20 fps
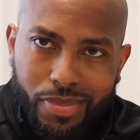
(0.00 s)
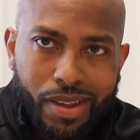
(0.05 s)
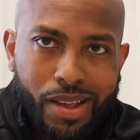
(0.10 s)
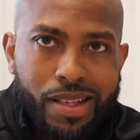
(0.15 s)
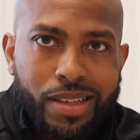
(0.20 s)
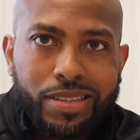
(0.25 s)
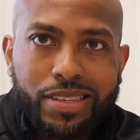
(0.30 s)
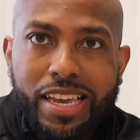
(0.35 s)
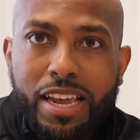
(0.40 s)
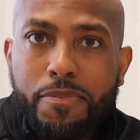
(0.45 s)

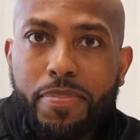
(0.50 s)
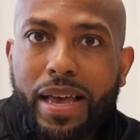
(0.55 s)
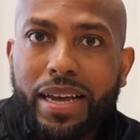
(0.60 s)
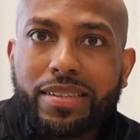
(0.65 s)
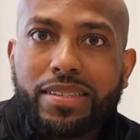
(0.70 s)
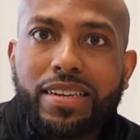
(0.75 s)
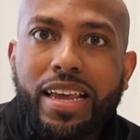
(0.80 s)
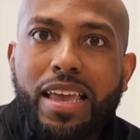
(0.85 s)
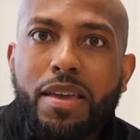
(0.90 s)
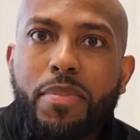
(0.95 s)
let's keep that
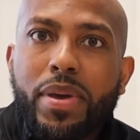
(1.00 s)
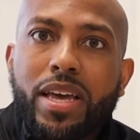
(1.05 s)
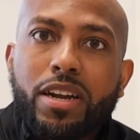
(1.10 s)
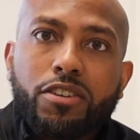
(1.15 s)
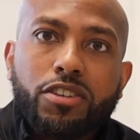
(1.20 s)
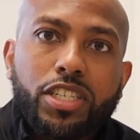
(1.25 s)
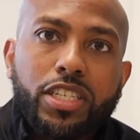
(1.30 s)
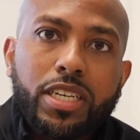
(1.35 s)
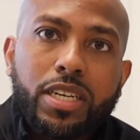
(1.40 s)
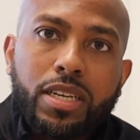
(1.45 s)
same
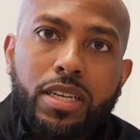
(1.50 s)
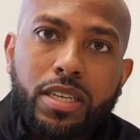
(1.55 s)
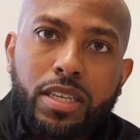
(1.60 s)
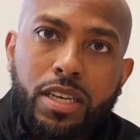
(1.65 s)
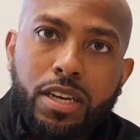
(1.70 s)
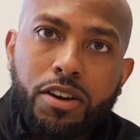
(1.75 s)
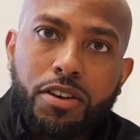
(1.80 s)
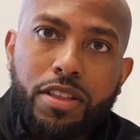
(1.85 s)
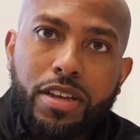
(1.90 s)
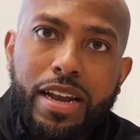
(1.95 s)
energy, you
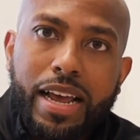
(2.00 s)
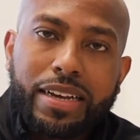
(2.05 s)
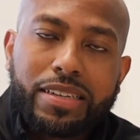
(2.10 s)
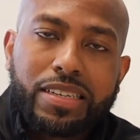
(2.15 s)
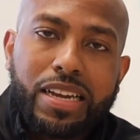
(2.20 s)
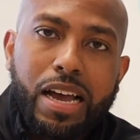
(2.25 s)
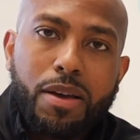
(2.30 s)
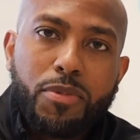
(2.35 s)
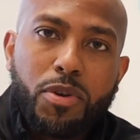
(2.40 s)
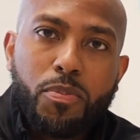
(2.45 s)
know, the next
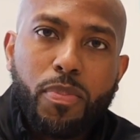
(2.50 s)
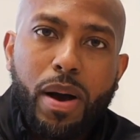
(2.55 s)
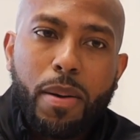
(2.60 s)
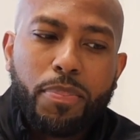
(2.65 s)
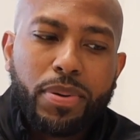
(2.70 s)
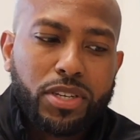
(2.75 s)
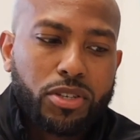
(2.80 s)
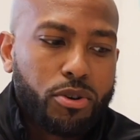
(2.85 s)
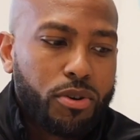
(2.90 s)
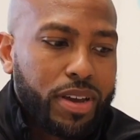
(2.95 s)
time you
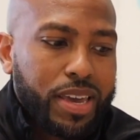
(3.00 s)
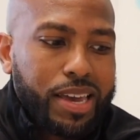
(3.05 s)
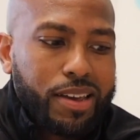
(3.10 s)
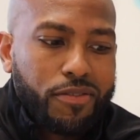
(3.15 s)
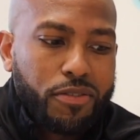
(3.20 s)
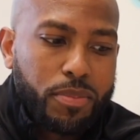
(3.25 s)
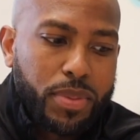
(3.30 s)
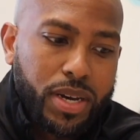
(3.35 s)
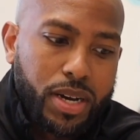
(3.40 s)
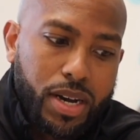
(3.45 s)
bump into a kid
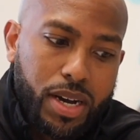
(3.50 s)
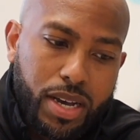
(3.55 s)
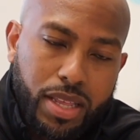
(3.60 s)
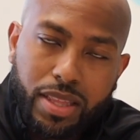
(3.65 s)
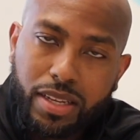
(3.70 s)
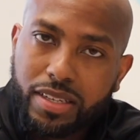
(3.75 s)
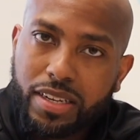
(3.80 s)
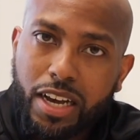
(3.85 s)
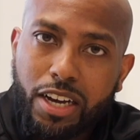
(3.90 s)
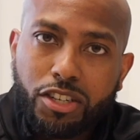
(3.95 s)
from the hood
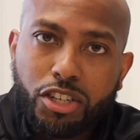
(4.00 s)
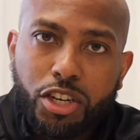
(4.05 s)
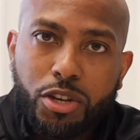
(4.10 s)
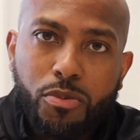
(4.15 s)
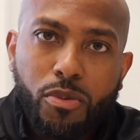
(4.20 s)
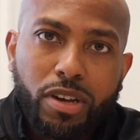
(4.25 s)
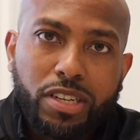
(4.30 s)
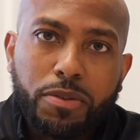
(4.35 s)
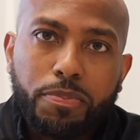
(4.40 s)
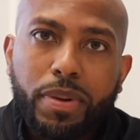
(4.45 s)
that tells you he
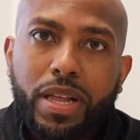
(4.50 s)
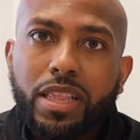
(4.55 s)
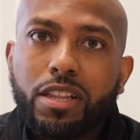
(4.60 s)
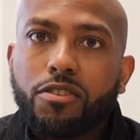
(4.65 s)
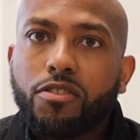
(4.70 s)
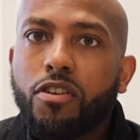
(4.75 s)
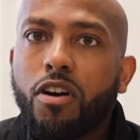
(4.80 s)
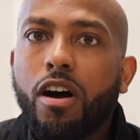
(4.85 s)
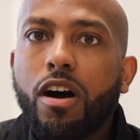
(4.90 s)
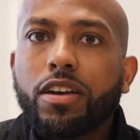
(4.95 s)
wants to play
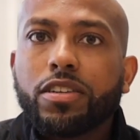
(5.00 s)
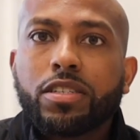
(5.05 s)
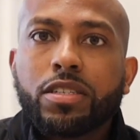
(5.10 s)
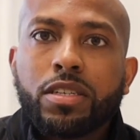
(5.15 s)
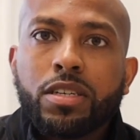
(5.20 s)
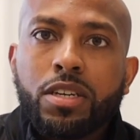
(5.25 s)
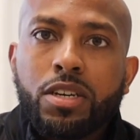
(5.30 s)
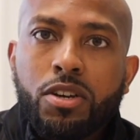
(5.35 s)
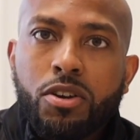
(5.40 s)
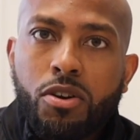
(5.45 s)
lacrosse,
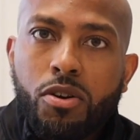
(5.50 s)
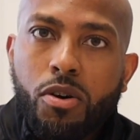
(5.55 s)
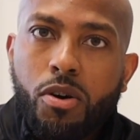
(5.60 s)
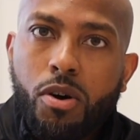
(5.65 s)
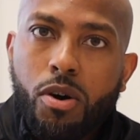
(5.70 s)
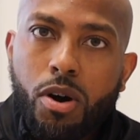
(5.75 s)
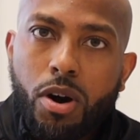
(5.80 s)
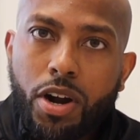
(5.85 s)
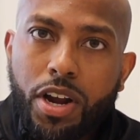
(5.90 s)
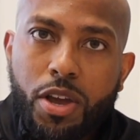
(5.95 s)

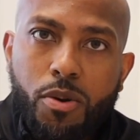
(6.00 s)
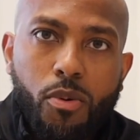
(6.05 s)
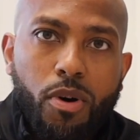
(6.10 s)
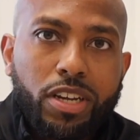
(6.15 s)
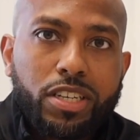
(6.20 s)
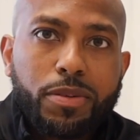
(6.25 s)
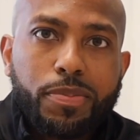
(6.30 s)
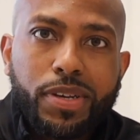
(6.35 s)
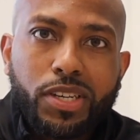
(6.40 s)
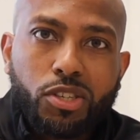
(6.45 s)
or he
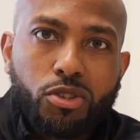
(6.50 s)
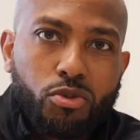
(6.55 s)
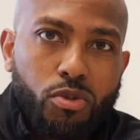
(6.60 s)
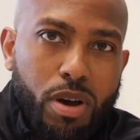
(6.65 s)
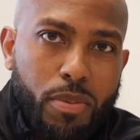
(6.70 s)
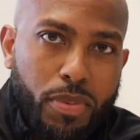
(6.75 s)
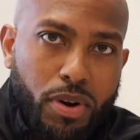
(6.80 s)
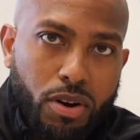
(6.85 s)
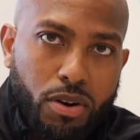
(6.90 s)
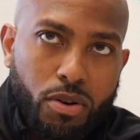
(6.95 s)
wants to be a
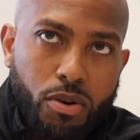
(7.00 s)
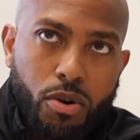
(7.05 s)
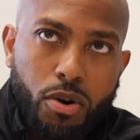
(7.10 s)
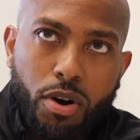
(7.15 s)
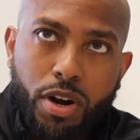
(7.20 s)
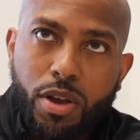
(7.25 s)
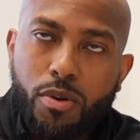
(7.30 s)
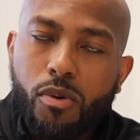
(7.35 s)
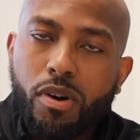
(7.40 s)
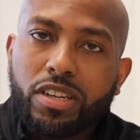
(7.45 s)
swimmer,
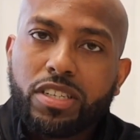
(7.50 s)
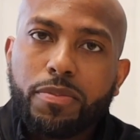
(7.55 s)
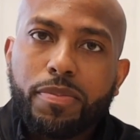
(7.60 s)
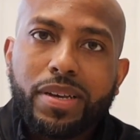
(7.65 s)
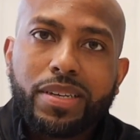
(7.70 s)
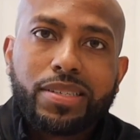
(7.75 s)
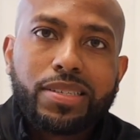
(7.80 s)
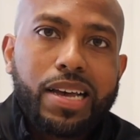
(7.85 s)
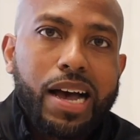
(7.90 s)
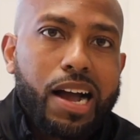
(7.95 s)
or he wants to be
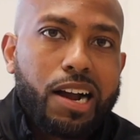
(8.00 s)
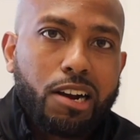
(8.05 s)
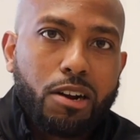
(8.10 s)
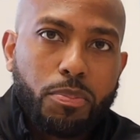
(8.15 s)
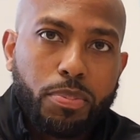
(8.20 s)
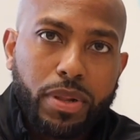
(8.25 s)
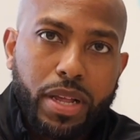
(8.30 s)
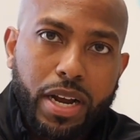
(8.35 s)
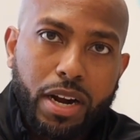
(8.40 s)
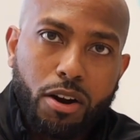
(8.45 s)
a soccer
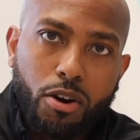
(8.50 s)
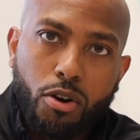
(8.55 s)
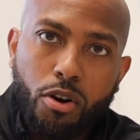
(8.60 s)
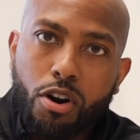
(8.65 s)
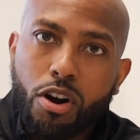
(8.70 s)
player, or a